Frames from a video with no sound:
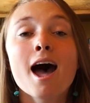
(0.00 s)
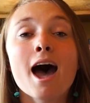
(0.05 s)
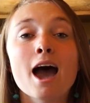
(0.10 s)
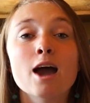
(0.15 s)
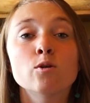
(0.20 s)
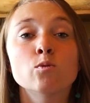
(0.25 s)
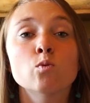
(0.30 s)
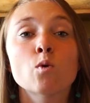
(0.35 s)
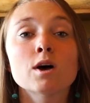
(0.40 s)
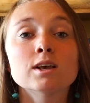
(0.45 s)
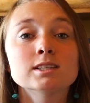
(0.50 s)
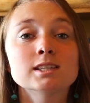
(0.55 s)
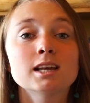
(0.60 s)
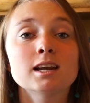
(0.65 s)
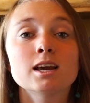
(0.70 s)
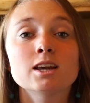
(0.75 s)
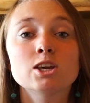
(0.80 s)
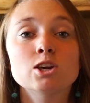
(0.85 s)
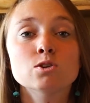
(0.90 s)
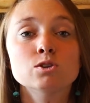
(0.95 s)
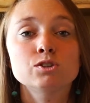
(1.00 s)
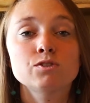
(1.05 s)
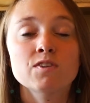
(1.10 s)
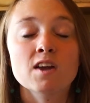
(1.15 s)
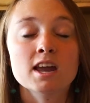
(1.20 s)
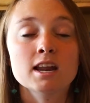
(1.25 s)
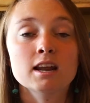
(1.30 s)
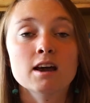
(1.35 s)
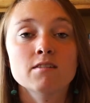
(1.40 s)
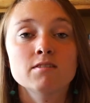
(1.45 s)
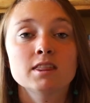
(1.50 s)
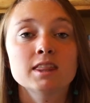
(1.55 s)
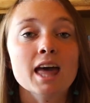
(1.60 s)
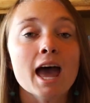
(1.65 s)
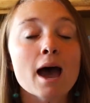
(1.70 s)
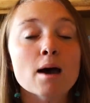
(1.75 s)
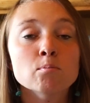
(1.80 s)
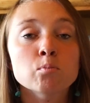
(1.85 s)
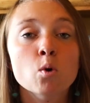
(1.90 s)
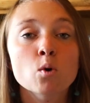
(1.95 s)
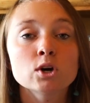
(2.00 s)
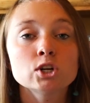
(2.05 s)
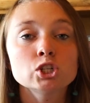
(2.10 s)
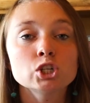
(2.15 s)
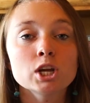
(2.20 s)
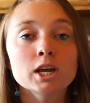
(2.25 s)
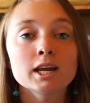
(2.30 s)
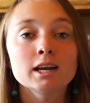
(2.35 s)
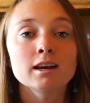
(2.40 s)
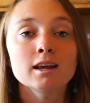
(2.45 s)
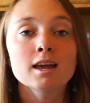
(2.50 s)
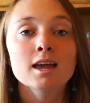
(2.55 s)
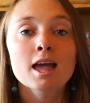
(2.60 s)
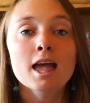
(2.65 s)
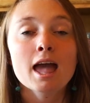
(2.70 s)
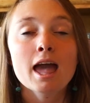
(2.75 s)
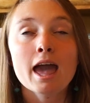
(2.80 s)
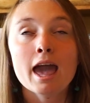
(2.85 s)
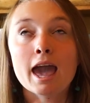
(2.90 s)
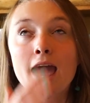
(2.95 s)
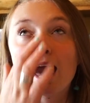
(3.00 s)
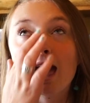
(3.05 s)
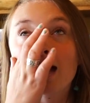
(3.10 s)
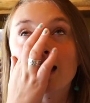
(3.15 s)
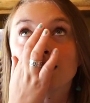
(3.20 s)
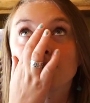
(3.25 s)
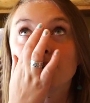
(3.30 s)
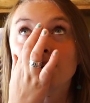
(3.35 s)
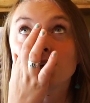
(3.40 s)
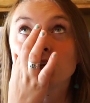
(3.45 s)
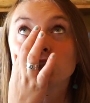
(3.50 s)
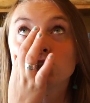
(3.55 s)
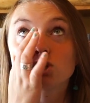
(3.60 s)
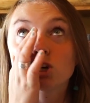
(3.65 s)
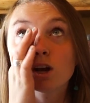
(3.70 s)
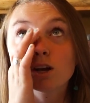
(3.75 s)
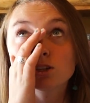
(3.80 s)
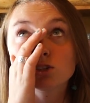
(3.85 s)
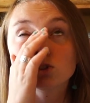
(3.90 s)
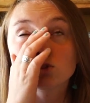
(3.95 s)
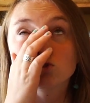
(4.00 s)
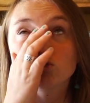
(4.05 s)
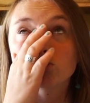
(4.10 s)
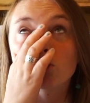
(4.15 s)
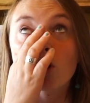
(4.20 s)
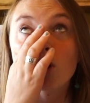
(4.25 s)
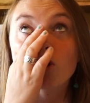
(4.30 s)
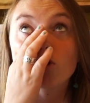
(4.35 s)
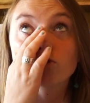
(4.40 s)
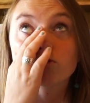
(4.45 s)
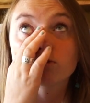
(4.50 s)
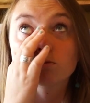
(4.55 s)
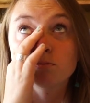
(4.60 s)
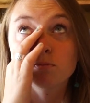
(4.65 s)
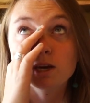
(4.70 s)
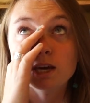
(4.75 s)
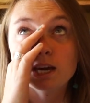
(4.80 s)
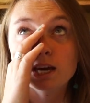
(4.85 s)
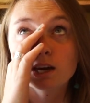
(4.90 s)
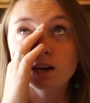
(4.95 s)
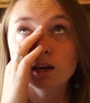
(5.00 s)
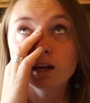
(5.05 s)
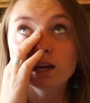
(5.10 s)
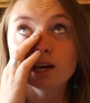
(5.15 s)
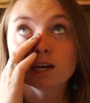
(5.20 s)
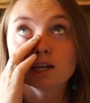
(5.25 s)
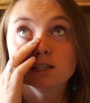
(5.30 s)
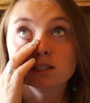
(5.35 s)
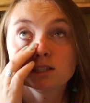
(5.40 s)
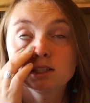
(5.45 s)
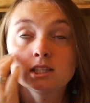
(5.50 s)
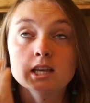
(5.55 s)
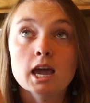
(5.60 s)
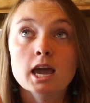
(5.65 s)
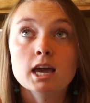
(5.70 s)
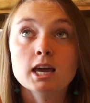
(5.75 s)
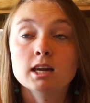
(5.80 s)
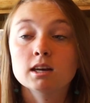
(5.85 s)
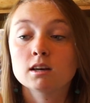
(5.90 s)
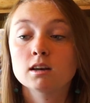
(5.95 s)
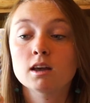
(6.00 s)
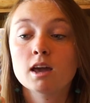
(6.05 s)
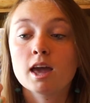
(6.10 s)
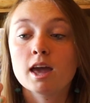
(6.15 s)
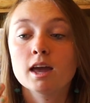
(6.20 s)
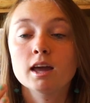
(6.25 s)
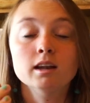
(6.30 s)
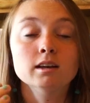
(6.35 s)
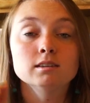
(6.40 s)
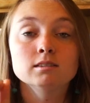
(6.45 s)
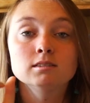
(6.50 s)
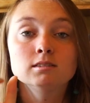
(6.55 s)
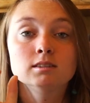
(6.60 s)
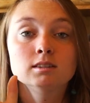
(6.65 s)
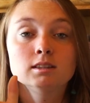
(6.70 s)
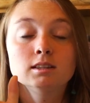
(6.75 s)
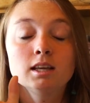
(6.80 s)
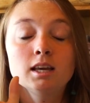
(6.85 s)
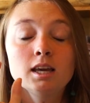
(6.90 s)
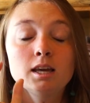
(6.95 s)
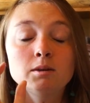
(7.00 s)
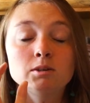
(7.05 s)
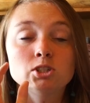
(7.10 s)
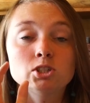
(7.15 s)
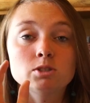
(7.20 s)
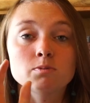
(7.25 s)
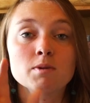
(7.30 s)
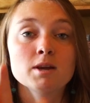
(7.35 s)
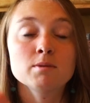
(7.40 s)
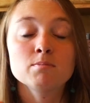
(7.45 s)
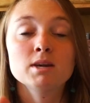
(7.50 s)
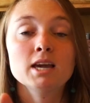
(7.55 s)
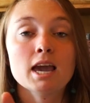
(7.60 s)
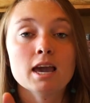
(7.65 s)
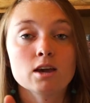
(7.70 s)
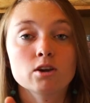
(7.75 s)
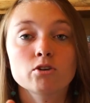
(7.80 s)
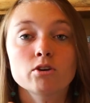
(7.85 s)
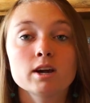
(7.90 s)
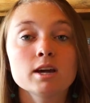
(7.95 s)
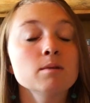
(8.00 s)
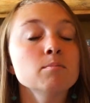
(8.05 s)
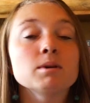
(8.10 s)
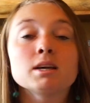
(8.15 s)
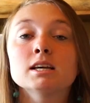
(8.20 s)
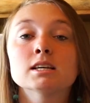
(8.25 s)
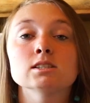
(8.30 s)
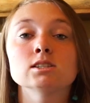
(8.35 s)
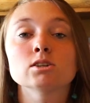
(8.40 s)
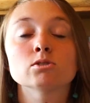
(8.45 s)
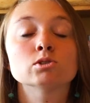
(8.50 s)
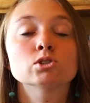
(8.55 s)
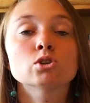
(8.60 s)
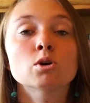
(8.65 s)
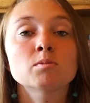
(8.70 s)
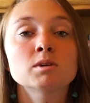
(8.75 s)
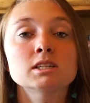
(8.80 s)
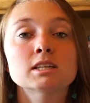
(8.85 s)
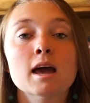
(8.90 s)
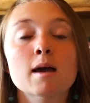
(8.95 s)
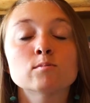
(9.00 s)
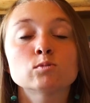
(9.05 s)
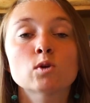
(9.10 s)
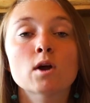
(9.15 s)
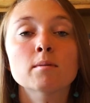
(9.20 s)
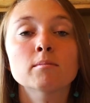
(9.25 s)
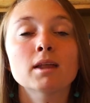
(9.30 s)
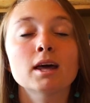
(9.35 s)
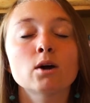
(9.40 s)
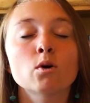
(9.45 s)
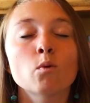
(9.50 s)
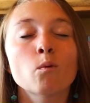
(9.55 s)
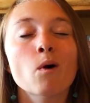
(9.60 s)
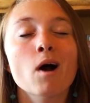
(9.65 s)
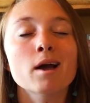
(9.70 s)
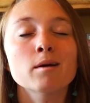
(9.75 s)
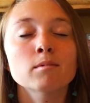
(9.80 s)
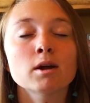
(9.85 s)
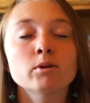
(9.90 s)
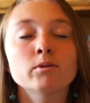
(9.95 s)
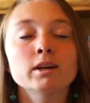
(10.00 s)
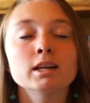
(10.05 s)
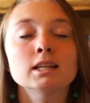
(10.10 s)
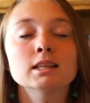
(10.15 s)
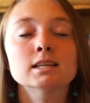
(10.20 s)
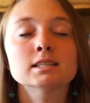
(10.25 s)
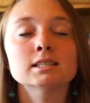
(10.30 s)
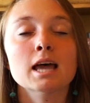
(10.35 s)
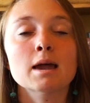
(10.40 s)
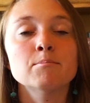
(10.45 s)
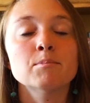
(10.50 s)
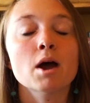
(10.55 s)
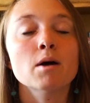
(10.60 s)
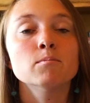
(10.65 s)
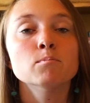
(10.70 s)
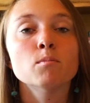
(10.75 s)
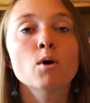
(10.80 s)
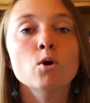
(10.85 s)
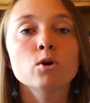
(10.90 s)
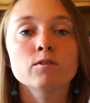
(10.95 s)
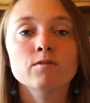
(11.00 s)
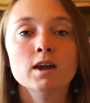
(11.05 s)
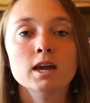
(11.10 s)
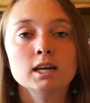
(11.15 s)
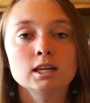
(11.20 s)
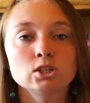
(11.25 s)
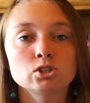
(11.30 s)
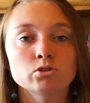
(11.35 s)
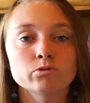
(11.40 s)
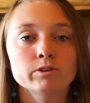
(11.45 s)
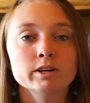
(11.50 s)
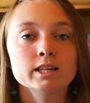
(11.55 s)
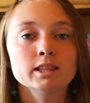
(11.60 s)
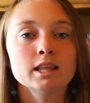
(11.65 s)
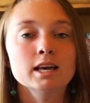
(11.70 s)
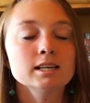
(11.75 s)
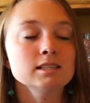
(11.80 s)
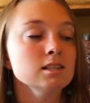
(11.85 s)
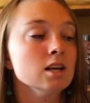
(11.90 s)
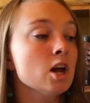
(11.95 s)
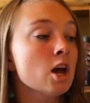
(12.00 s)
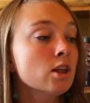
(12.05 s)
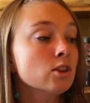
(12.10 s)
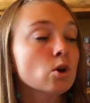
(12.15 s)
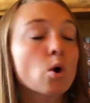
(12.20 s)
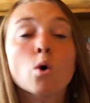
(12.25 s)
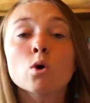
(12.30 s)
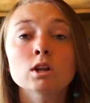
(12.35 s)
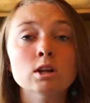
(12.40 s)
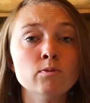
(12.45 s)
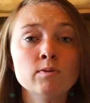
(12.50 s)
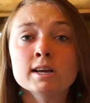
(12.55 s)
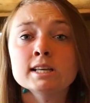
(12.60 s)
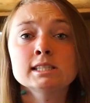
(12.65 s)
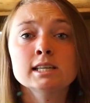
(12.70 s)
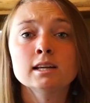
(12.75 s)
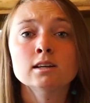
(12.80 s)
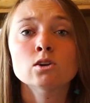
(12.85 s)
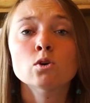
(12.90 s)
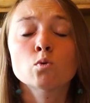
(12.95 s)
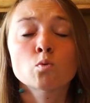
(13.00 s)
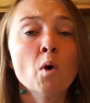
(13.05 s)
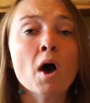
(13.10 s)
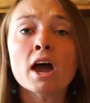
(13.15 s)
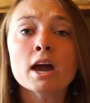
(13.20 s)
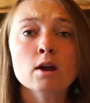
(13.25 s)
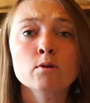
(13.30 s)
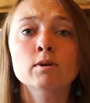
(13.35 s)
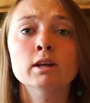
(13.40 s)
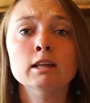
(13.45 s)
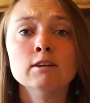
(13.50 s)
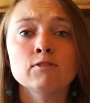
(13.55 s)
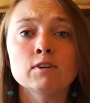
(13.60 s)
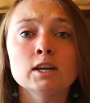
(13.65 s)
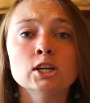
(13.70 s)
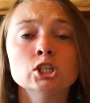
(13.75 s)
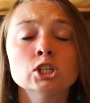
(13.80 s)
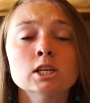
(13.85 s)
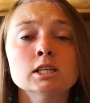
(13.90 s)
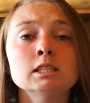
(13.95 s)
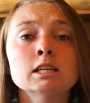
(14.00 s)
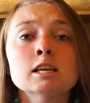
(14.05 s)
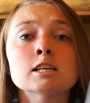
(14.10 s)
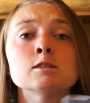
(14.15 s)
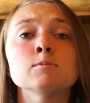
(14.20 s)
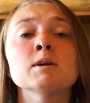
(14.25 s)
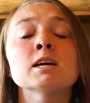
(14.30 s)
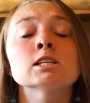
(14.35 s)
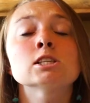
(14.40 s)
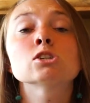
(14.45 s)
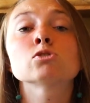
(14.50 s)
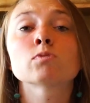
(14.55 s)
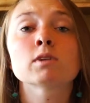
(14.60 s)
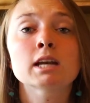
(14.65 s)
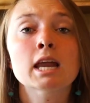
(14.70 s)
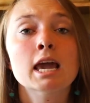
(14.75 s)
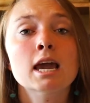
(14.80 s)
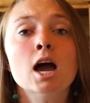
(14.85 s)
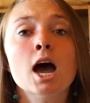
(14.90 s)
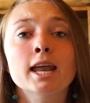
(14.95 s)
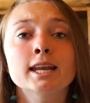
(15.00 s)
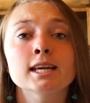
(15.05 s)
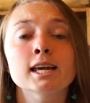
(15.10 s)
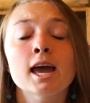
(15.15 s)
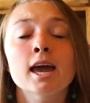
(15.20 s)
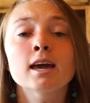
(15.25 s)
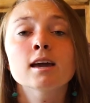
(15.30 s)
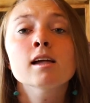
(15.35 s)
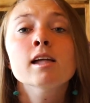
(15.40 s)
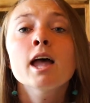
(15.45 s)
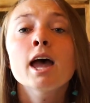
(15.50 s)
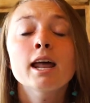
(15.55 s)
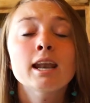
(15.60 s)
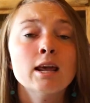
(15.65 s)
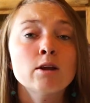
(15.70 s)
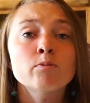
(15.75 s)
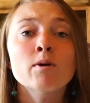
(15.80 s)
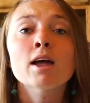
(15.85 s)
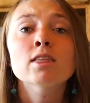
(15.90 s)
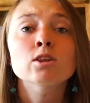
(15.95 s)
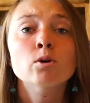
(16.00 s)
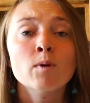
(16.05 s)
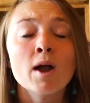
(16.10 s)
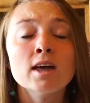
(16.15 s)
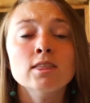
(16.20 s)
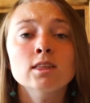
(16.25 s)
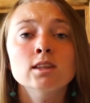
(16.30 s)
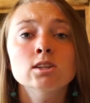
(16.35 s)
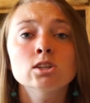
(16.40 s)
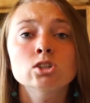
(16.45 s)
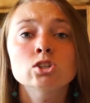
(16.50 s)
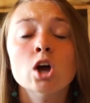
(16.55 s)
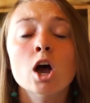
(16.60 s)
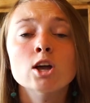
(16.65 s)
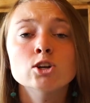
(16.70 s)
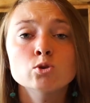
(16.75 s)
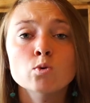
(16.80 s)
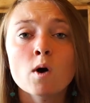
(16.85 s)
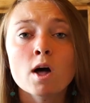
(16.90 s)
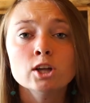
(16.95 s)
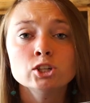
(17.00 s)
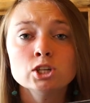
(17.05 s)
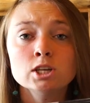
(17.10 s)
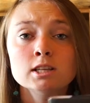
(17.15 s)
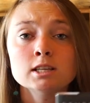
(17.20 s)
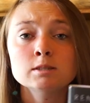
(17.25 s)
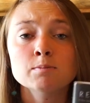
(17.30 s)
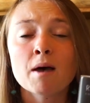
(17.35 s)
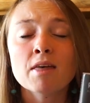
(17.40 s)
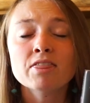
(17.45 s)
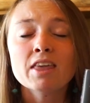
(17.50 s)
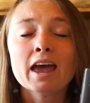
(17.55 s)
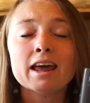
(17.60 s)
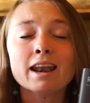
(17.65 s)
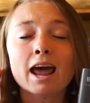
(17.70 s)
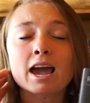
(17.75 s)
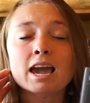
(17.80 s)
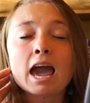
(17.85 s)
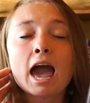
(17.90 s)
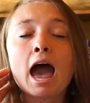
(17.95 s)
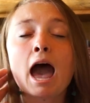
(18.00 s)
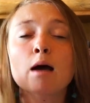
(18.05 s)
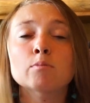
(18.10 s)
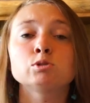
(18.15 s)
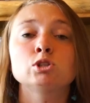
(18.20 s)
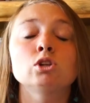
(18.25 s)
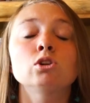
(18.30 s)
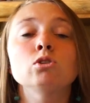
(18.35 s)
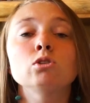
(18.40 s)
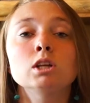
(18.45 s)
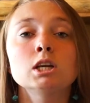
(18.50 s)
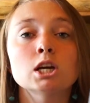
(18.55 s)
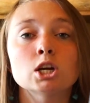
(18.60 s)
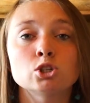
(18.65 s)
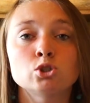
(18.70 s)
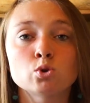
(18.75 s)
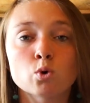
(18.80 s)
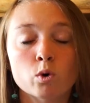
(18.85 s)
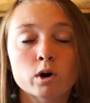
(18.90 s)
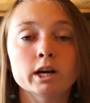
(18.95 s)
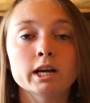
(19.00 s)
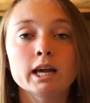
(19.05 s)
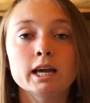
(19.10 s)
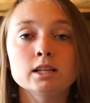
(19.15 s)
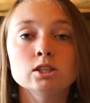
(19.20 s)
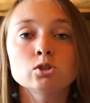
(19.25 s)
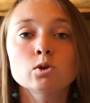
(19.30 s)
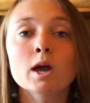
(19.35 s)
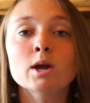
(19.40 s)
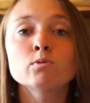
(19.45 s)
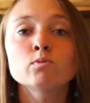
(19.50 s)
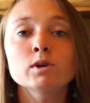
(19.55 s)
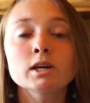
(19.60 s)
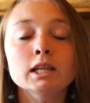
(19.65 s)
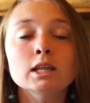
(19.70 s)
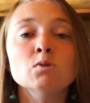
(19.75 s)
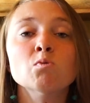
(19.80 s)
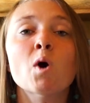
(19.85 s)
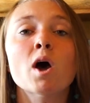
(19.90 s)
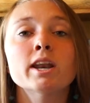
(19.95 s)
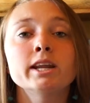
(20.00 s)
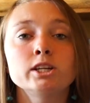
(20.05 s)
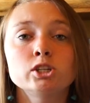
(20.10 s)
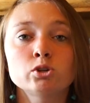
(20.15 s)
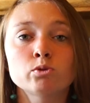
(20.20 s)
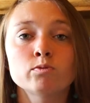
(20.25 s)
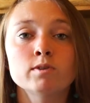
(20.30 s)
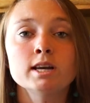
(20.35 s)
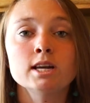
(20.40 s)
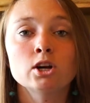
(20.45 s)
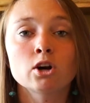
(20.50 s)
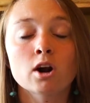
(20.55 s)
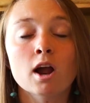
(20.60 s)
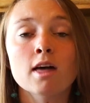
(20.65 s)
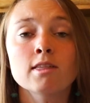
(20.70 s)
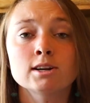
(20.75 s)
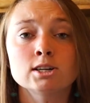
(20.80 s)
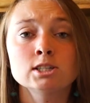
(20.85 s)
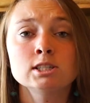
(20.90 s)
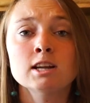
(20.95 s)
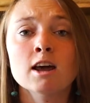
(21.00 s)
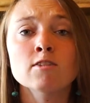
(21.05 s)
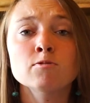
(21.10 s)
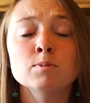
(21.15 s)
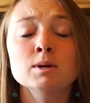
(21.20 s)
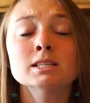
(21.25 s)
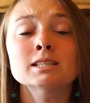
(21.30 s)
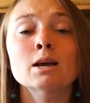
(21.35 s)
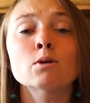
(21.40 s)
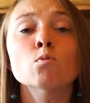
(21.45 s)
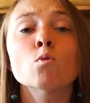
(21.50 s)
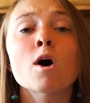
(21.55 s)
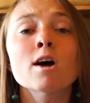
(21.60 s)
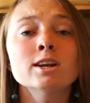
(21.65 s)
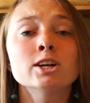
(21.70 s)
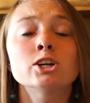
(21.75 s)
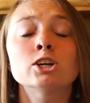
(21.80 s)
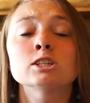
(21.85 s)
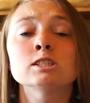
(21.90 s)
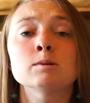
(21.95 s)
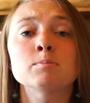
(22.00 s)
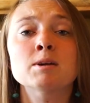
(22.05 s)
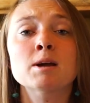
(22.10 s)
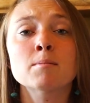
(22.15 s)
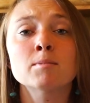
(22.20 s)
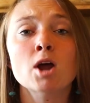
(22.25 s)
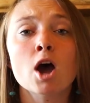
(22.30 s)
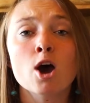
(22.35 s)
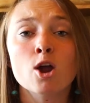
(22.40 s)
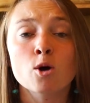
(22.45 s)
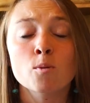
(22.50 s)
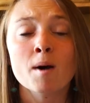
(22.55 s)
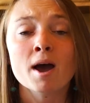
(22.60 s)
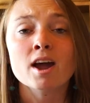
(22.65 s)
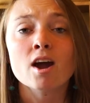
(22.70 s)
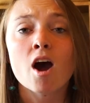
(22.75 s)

I wasn't a huge fan of that portion and it just drove me insane. And it just made me angry because there were so many times where I'm like, why am I reading this? I'm not motivated to read this. The only reason why I really finished this is because it's Renée Ahdieh. And I read The Wrath and the Dawn duology this month and I absolutely adored it. So I really wanted to read her other stuff because I wanted her to become an auto-buy